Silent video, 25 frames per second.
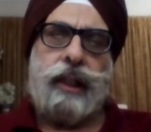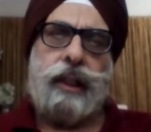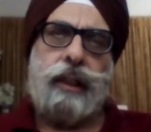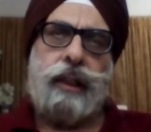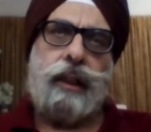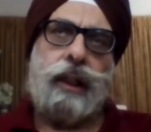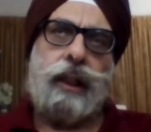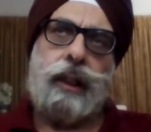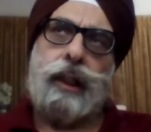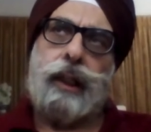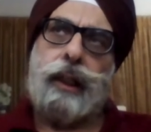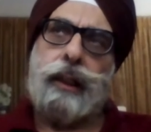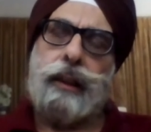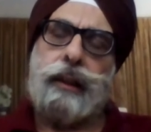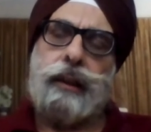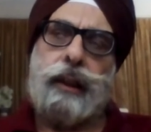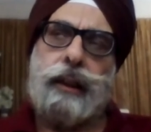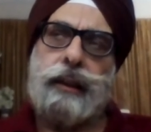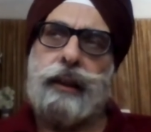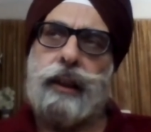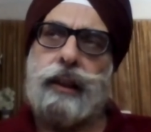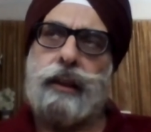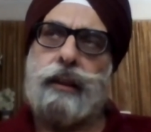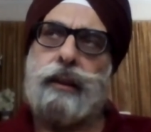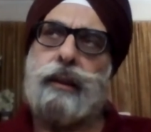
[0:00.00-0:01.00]

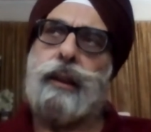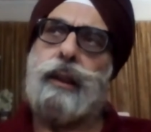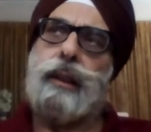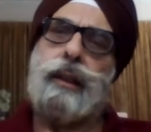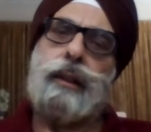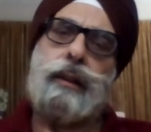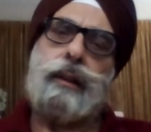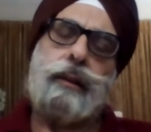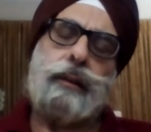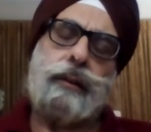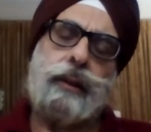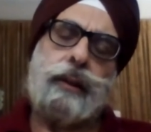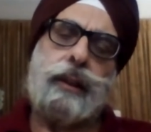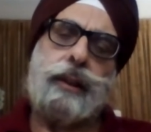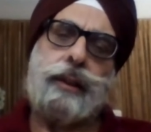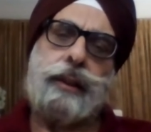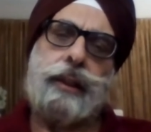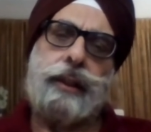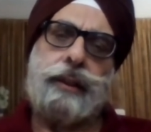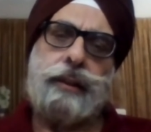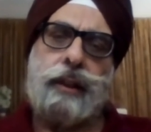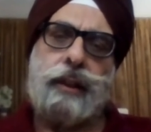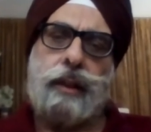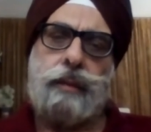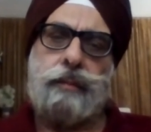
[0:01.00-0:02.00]
other
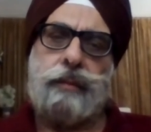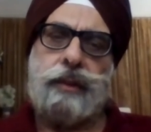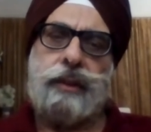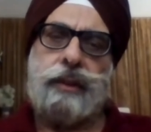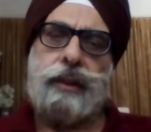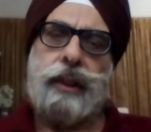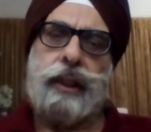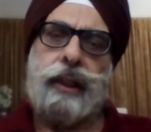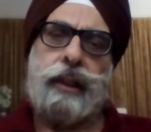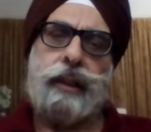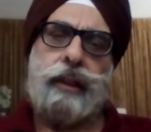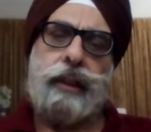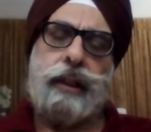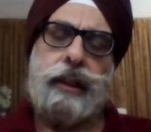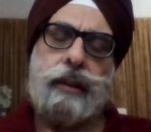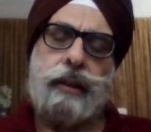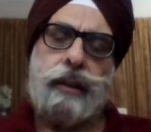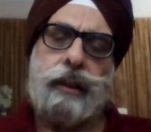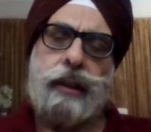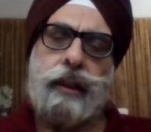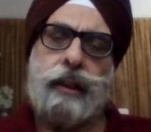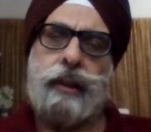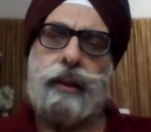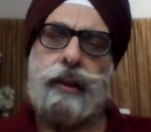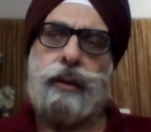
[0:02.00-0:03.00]
systems, say in
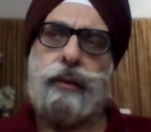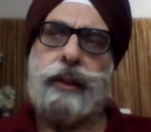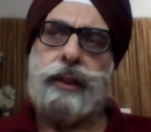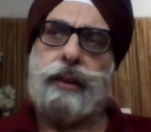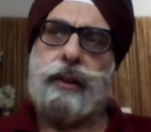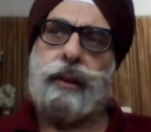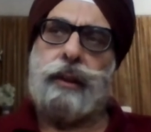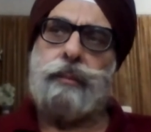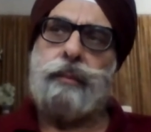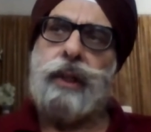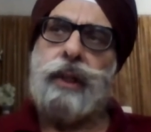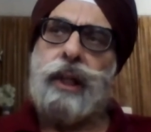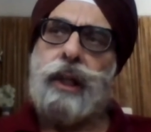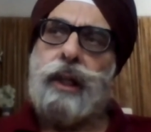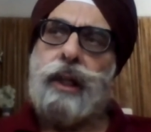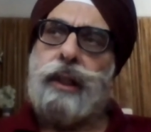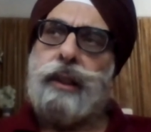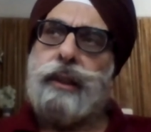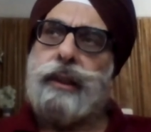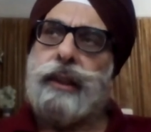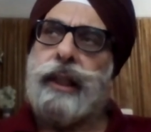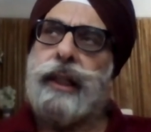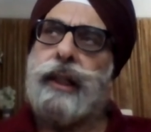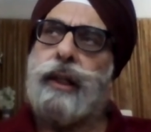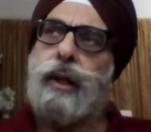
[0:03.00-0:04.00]
Hinduism.
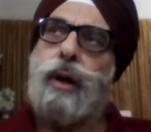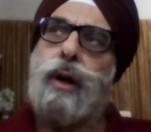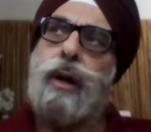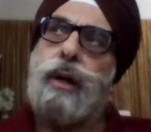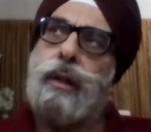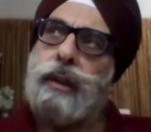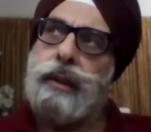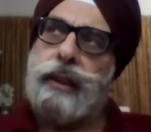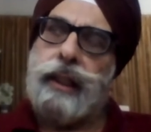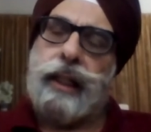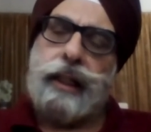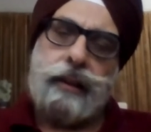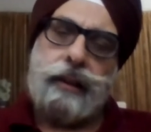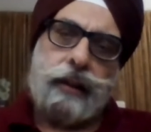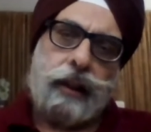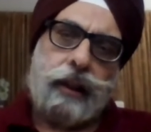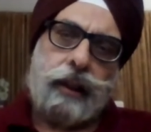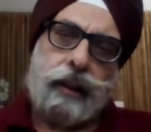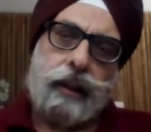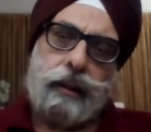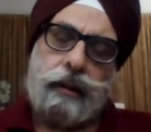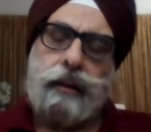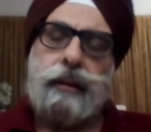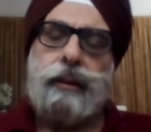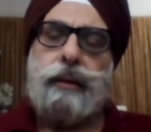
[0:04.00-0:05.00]
They organize
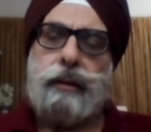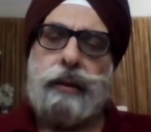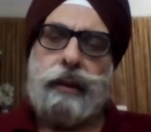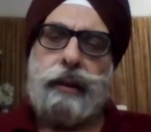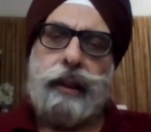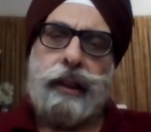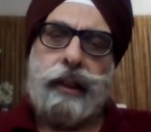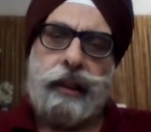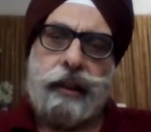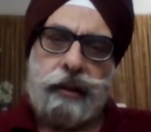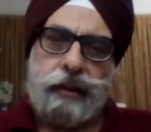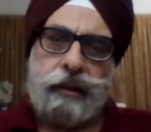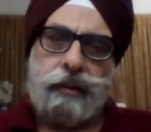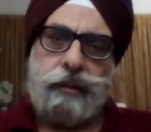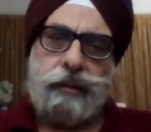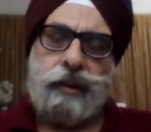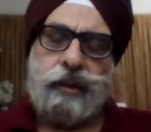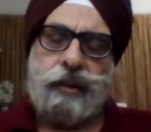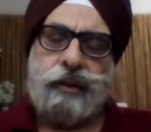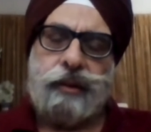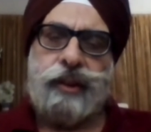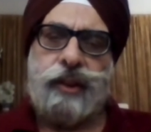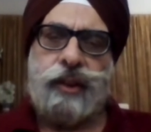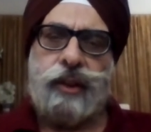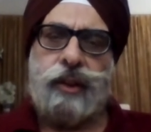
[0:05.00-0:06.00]
an
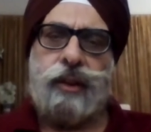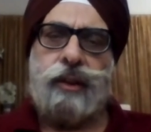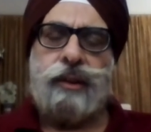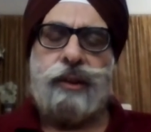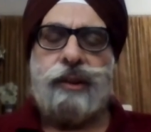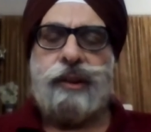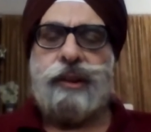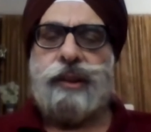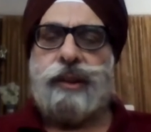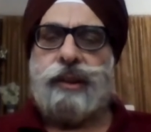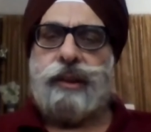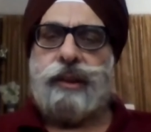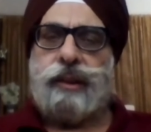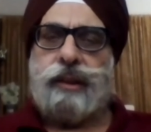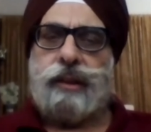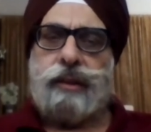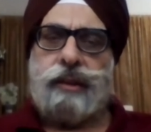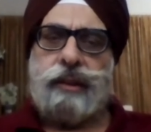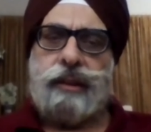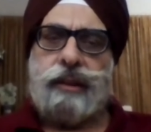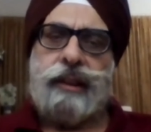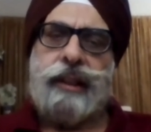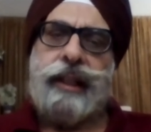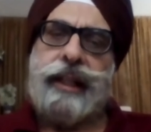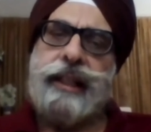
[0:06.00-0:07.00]

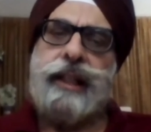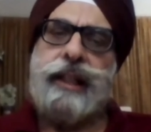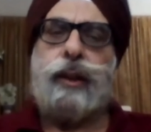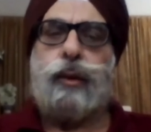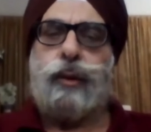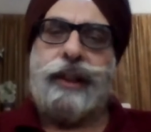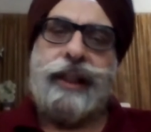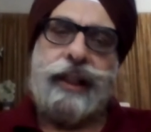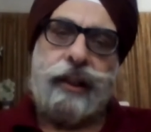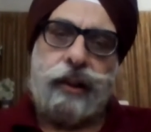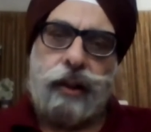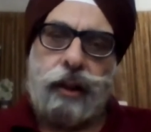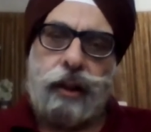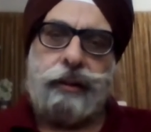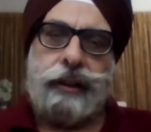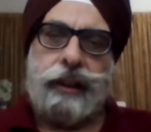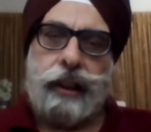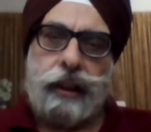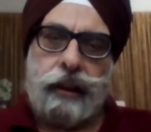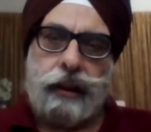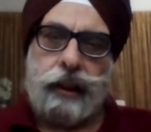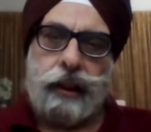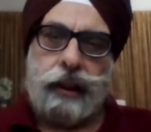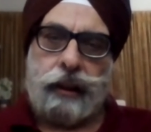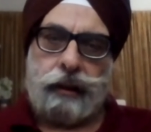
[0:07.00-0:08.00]
equivalent of a
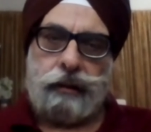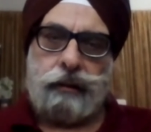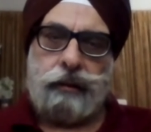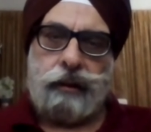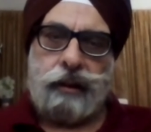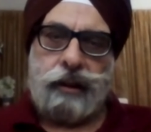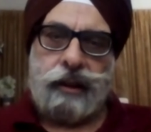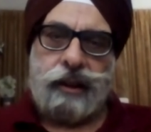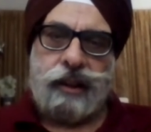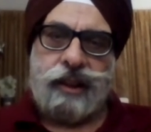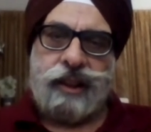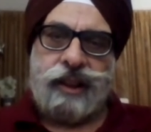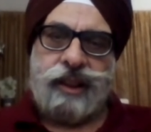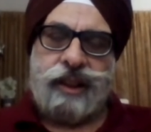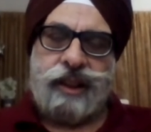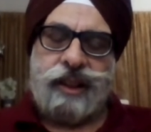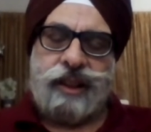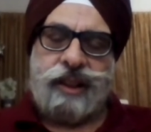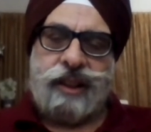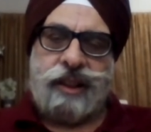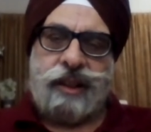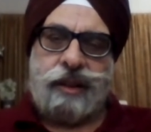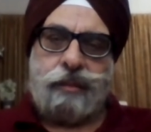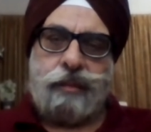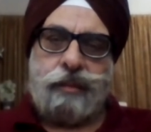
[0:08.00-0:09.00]
langar,
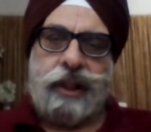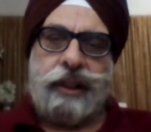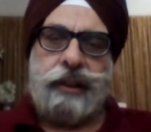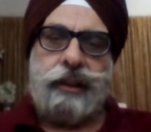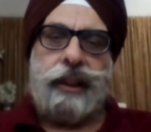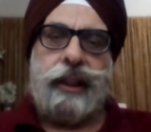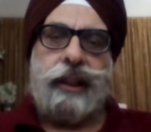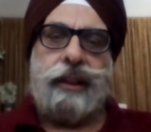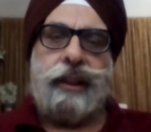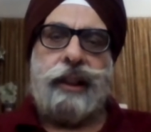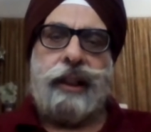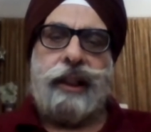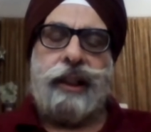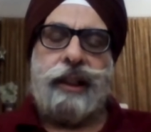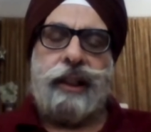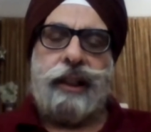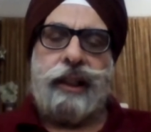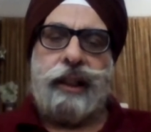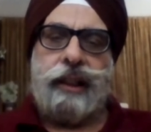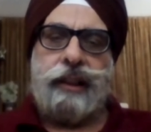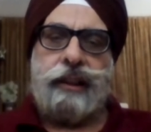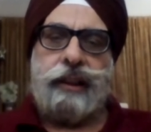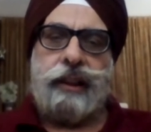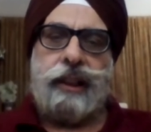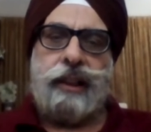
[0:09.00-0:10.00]
but
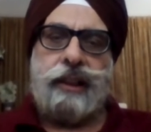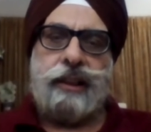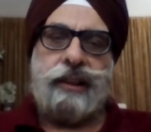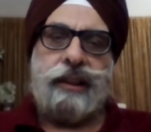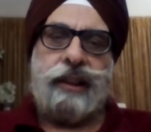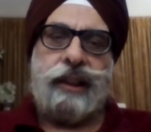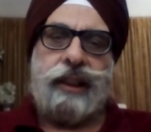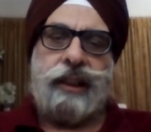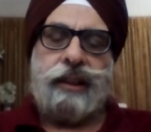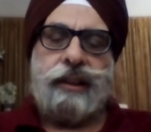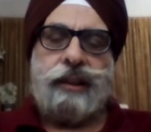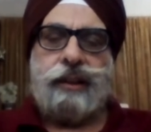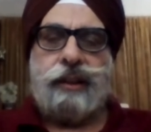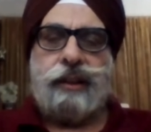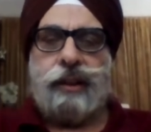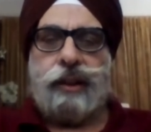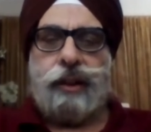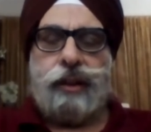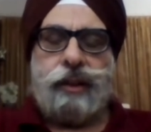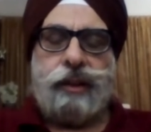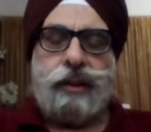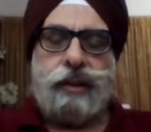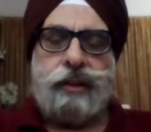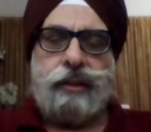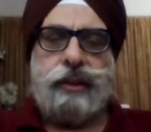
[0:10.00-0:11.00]
it is
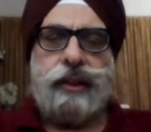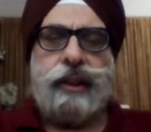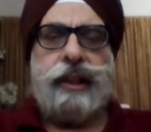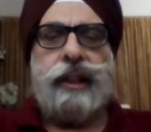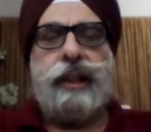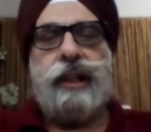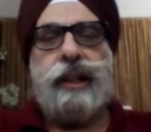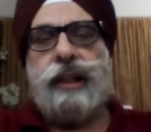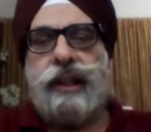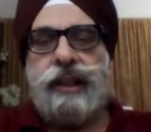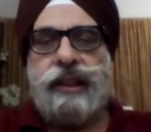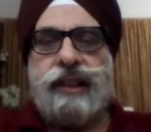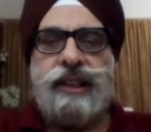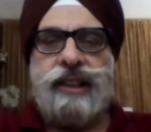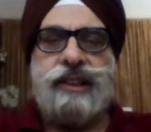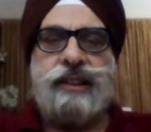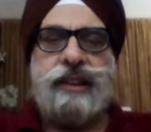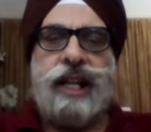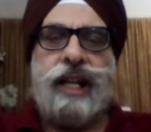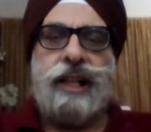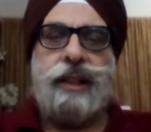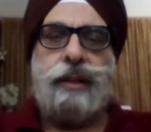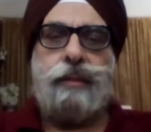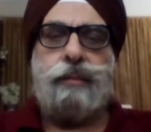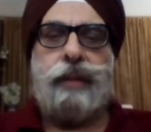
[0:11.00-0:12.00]

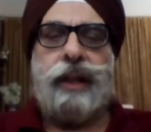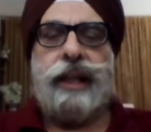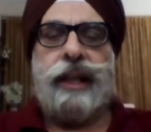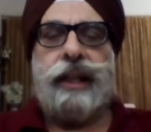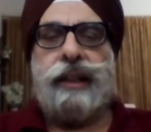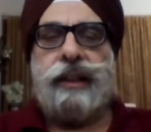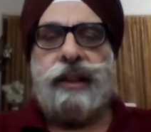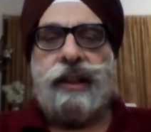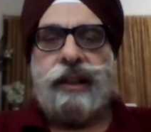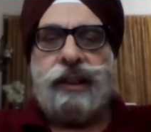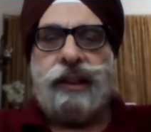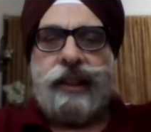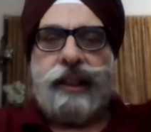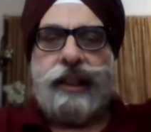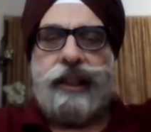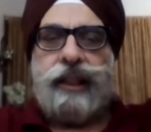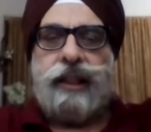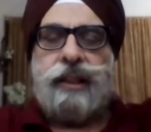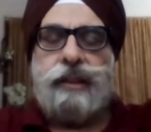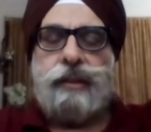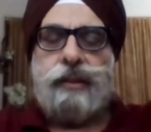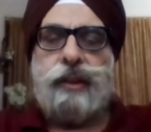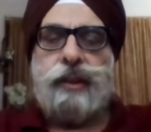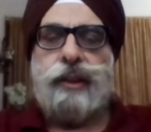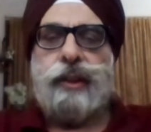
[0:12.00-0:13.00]
done by
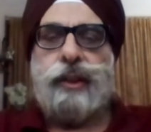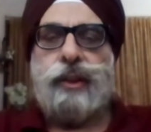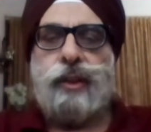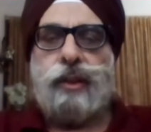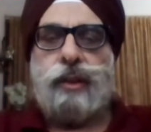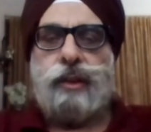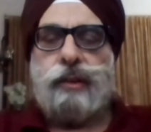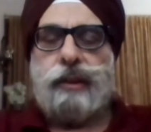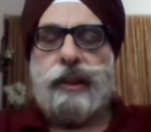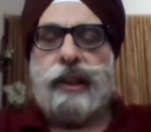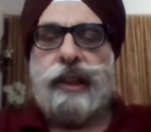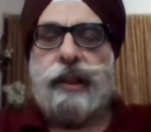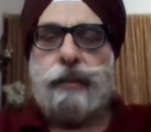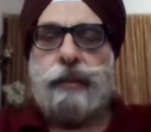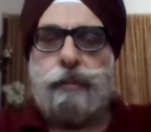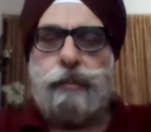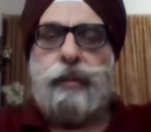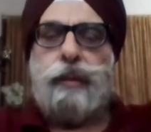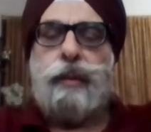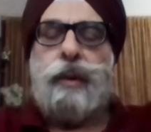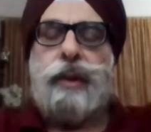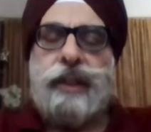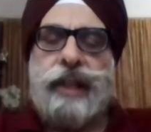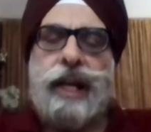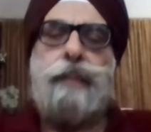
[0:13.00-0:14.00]
a
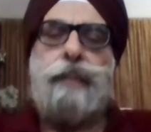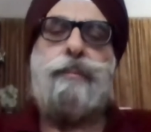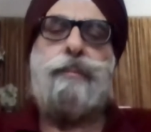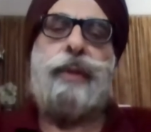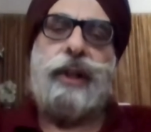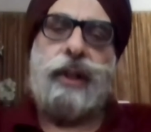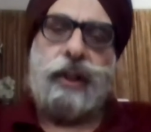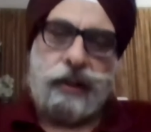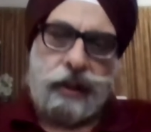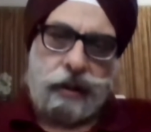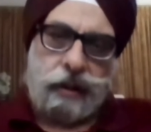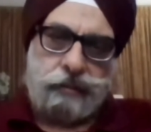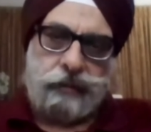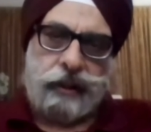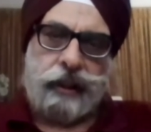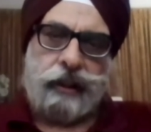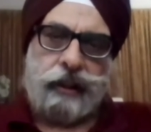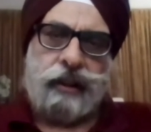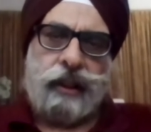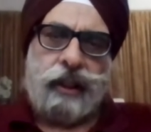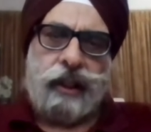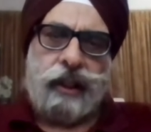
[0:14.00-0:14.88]
temple or something.